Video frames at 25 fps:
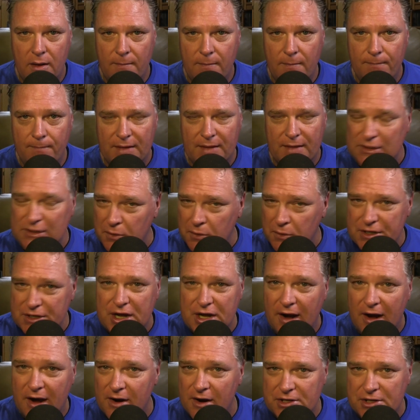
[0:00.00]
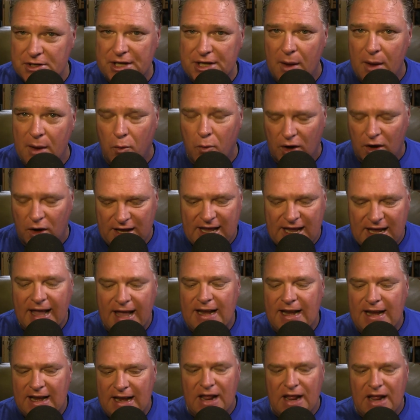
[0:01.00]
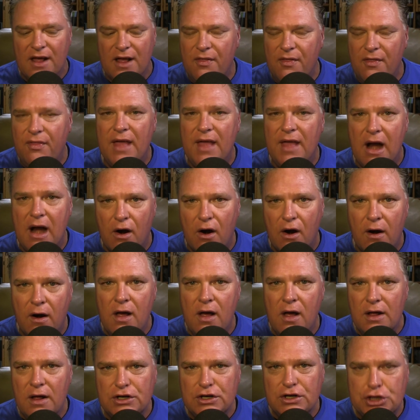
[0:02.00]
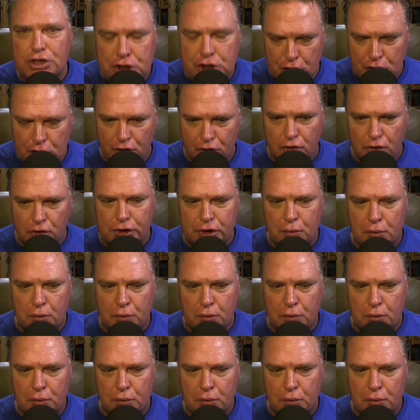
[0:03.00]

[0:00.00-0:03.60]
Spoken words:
That's what you got to understand. We're getting in their shoes.